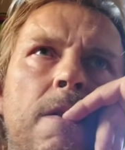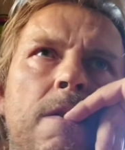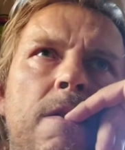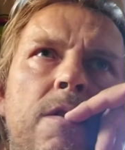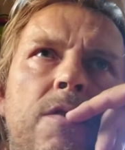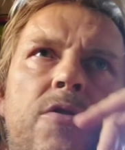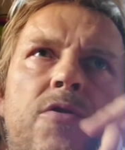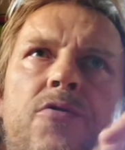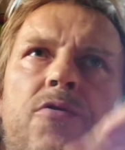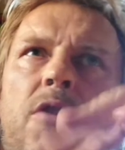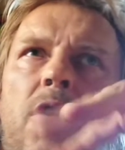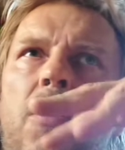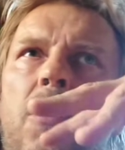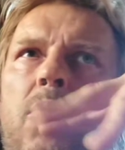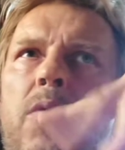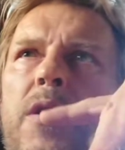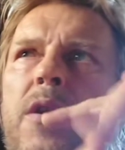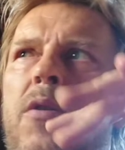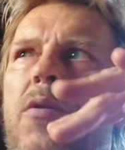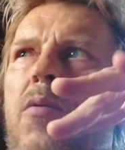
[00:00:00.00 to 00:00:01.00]
stroke,
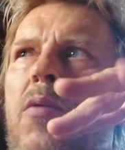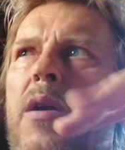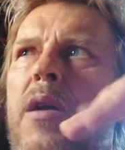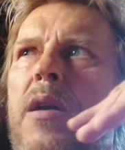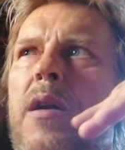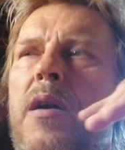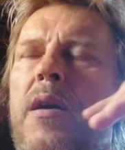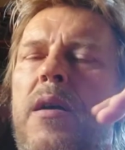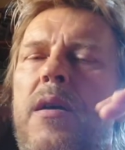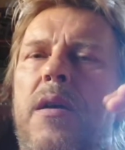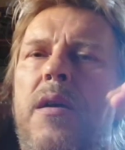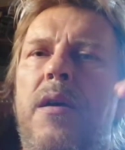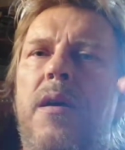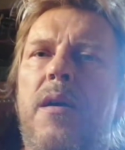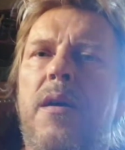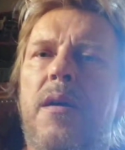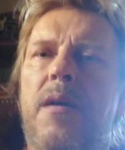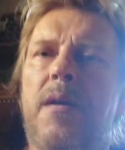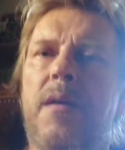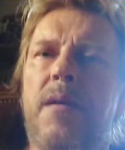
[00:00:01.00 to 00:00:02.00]
what do they call it, like
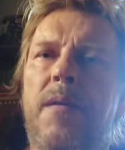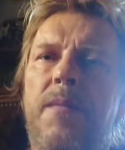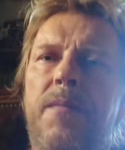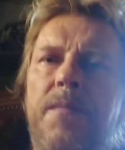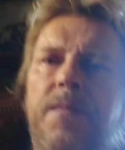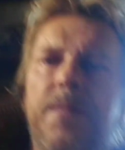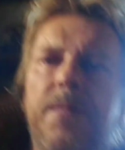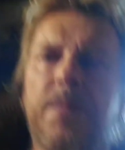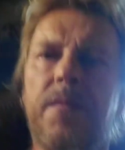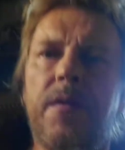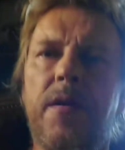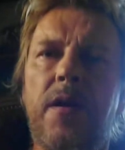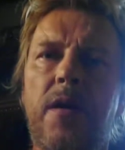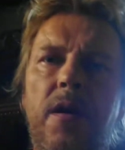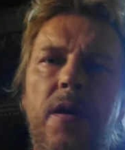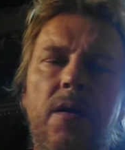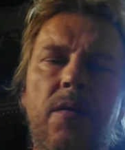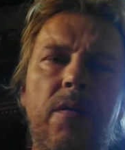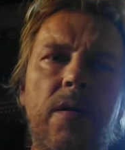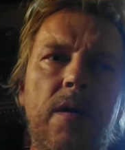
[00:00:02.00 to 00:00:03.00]
you
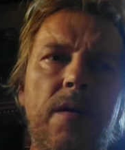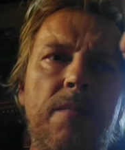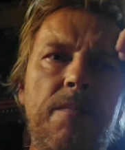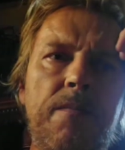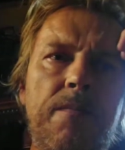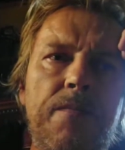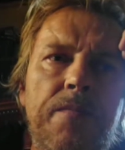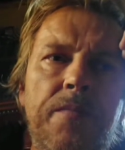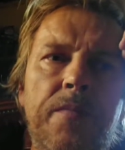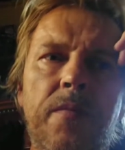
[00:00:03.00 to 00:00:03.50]
know,